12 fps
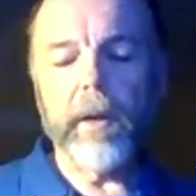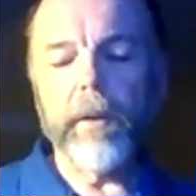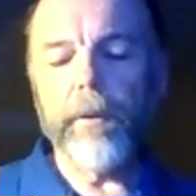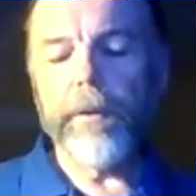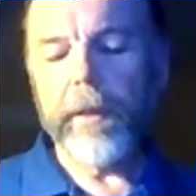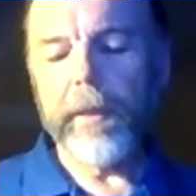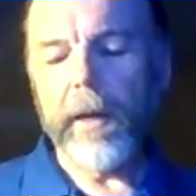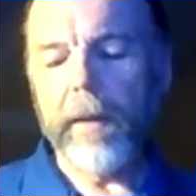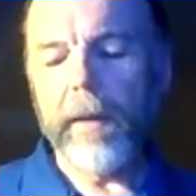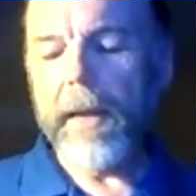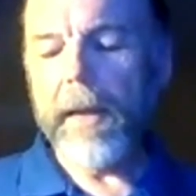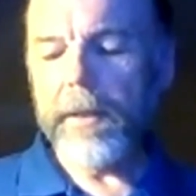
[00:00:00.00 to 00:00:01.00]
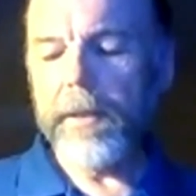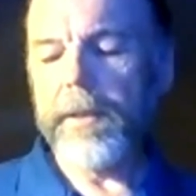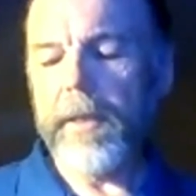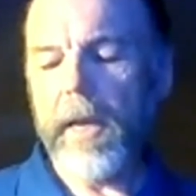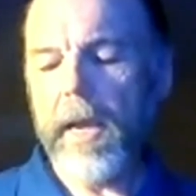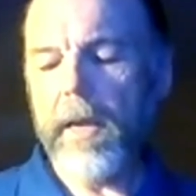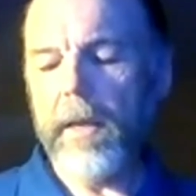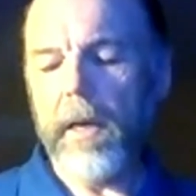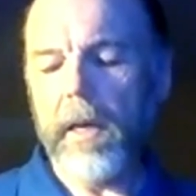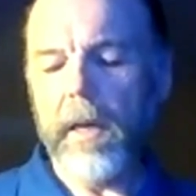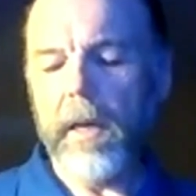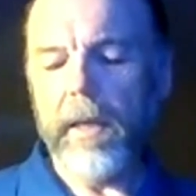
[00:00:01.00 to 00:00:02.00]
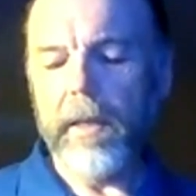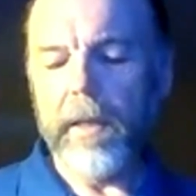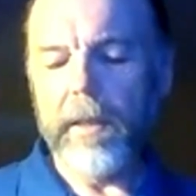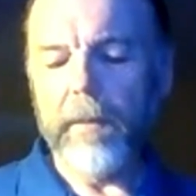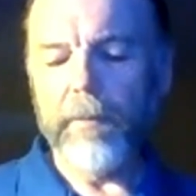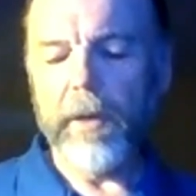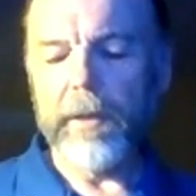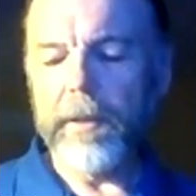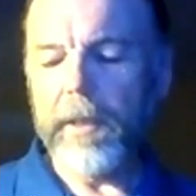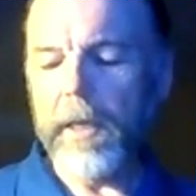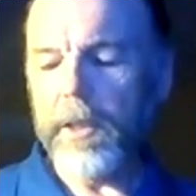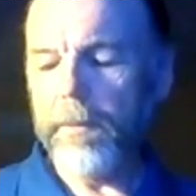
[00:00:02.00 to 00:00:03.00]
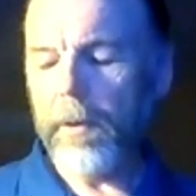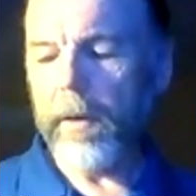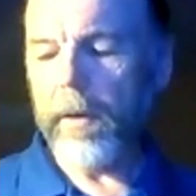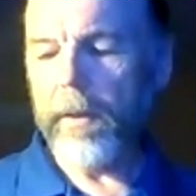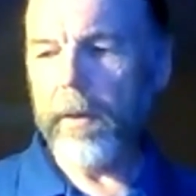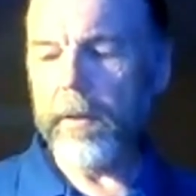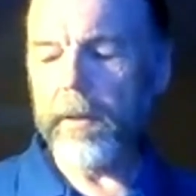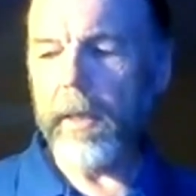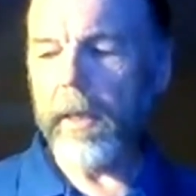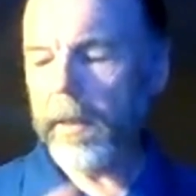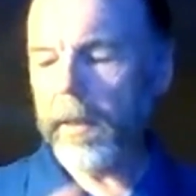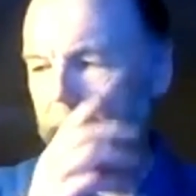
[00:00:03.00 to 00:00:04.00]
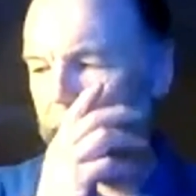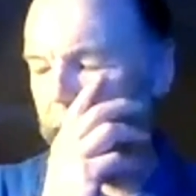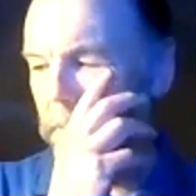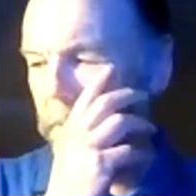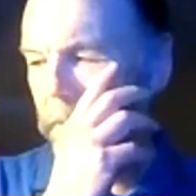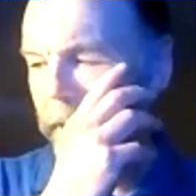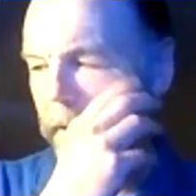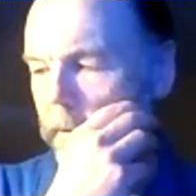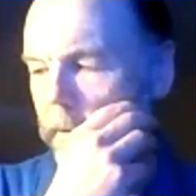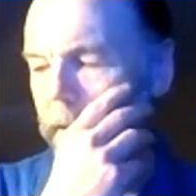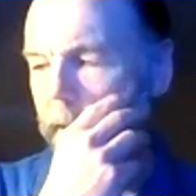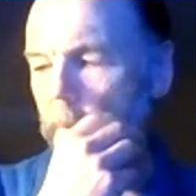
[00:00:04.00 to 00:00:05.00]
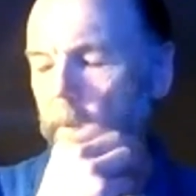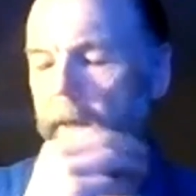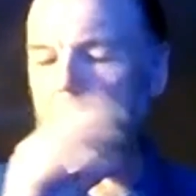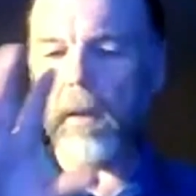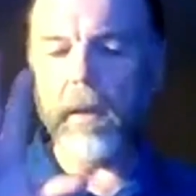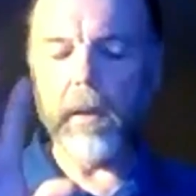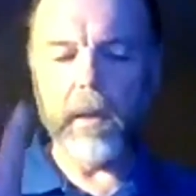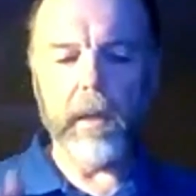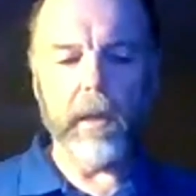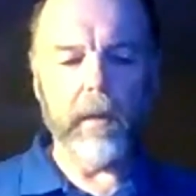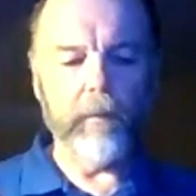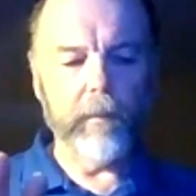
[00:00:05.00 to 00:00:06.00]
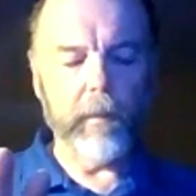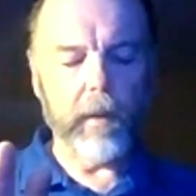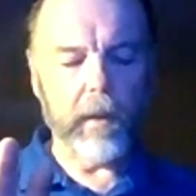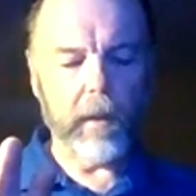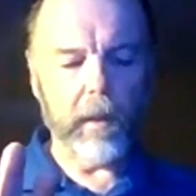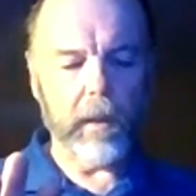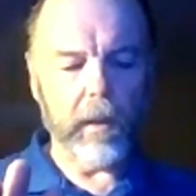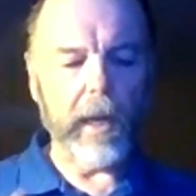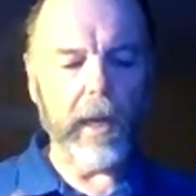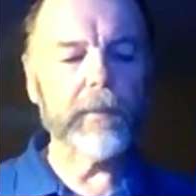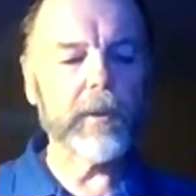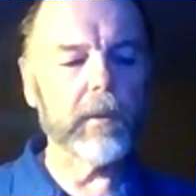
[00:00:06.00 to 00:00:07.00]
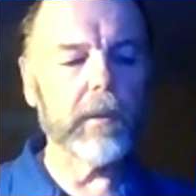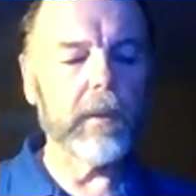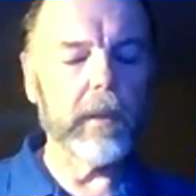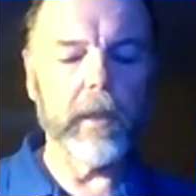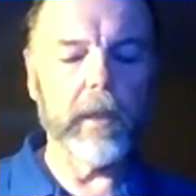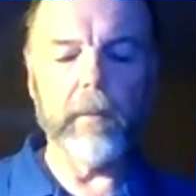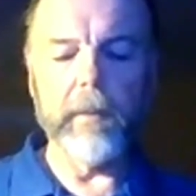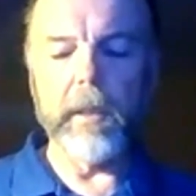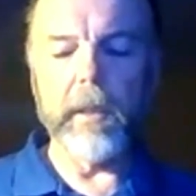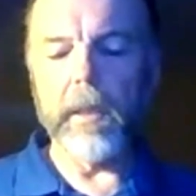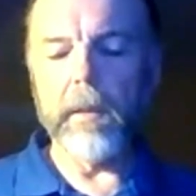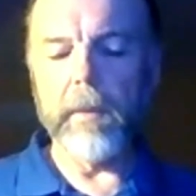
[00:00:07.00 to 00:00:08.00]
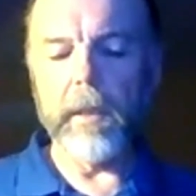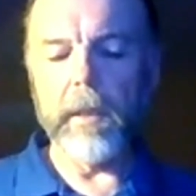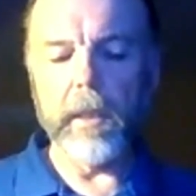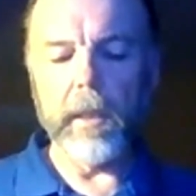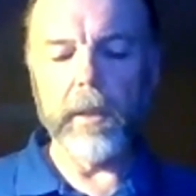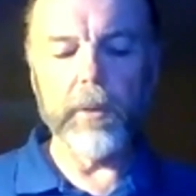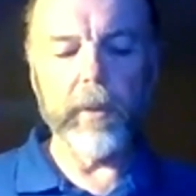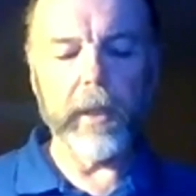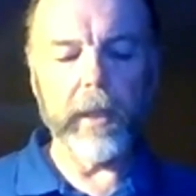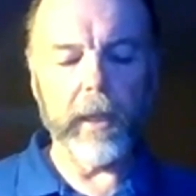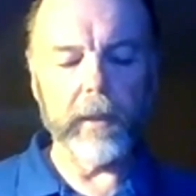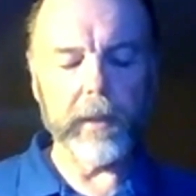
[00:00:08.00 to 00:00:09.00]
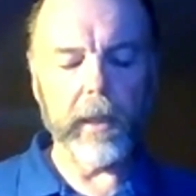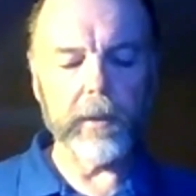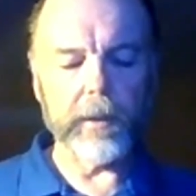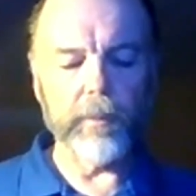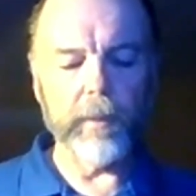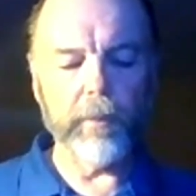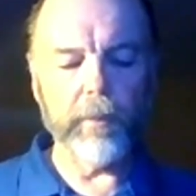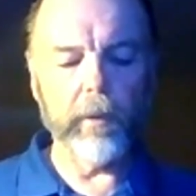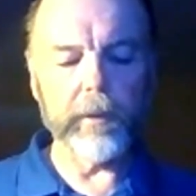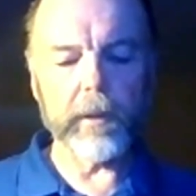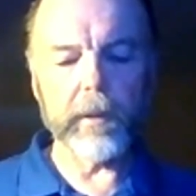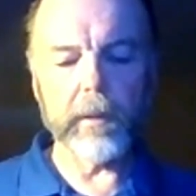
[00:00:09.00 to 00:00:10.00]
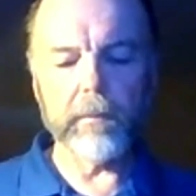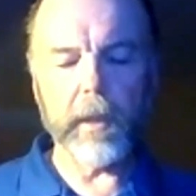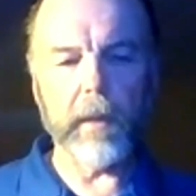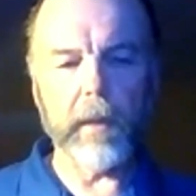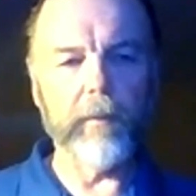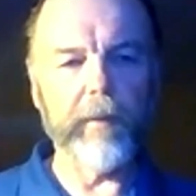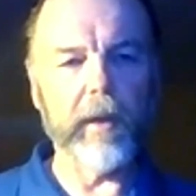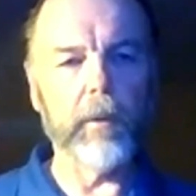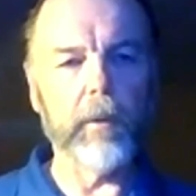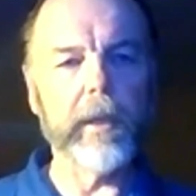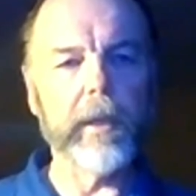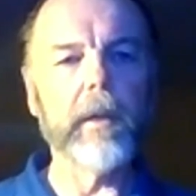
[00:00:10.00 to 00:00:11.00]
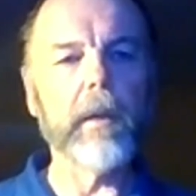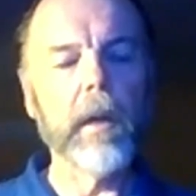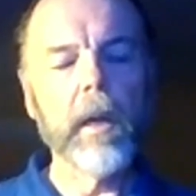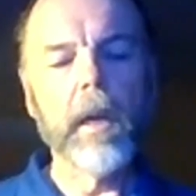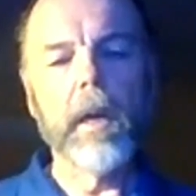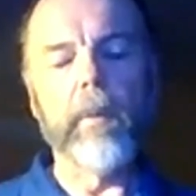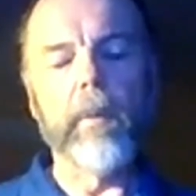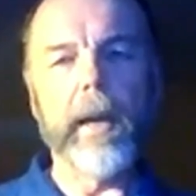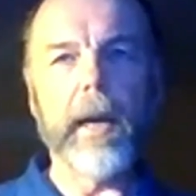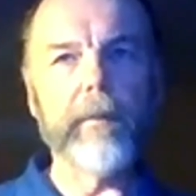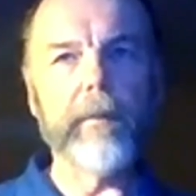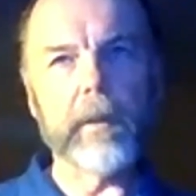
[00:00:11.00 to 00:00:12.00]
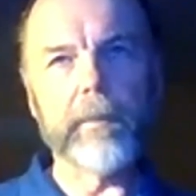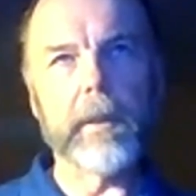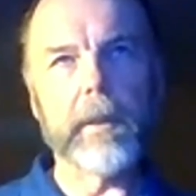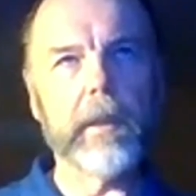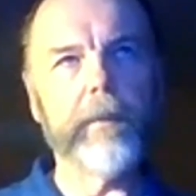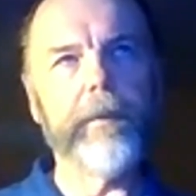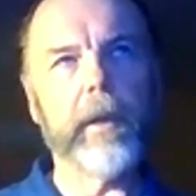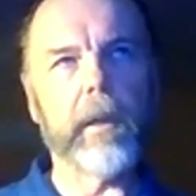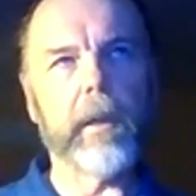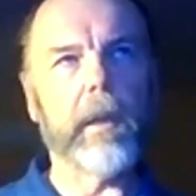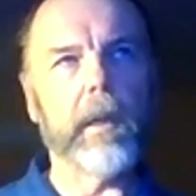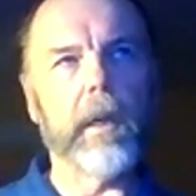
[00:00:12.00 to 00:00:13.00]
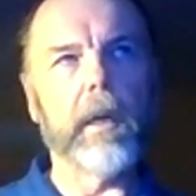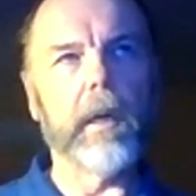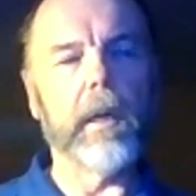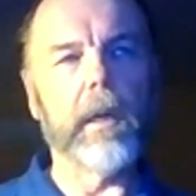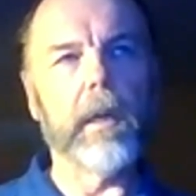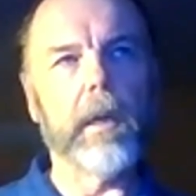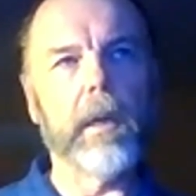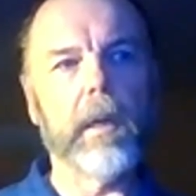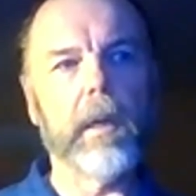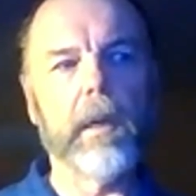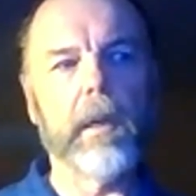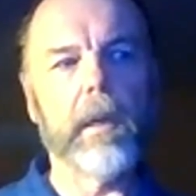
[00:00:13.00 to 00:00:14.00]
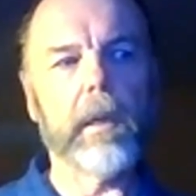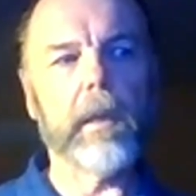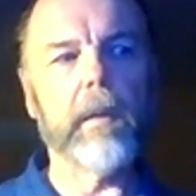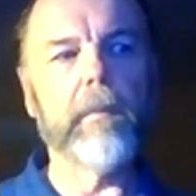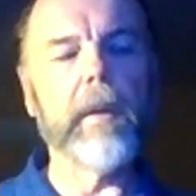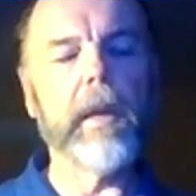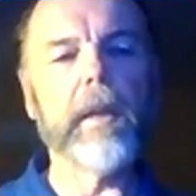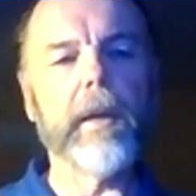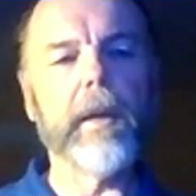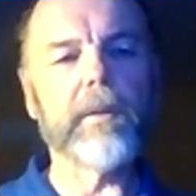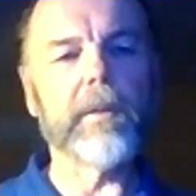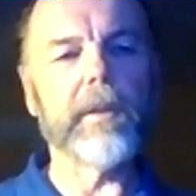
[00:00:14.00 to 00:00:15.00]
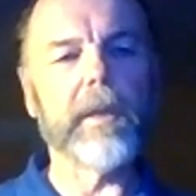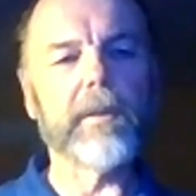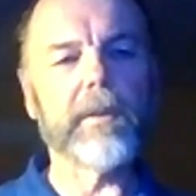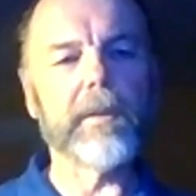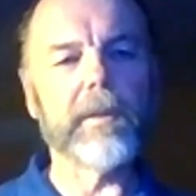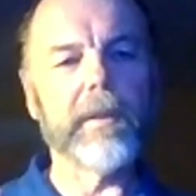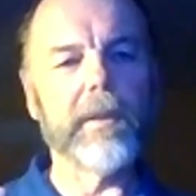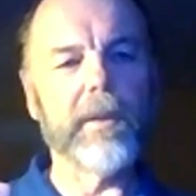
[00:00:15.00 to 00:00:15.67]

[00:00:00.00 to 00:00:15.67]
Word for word: one other thing that I meant to say uh, in, in the presentation part of this that, um, that, that, we are uh, absolutely going to be, be uh, doing as, as the reports come available here. We have a specific uh, committee that's that's